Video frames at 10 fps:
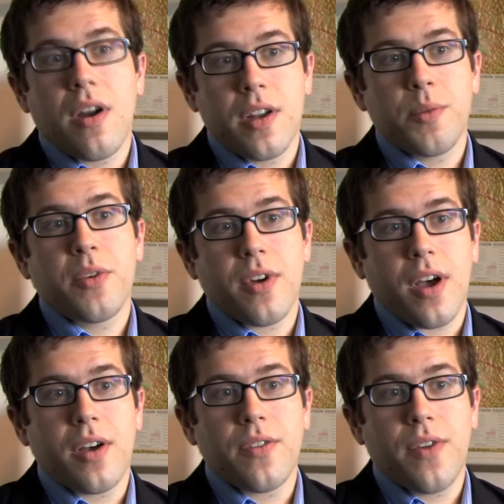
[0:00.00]
a number
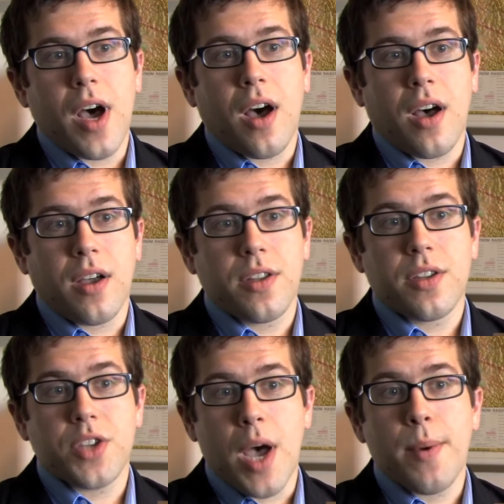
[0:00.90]
of uh,
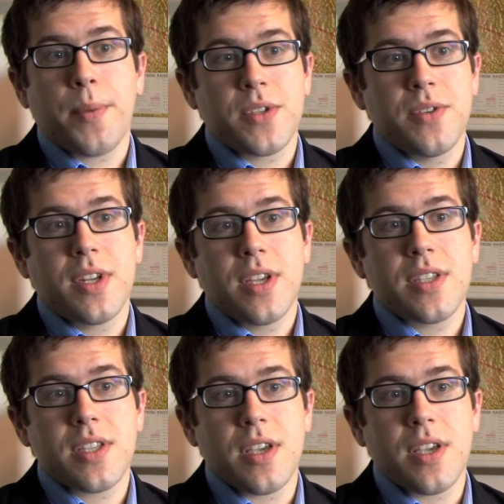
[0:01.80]
job opportunities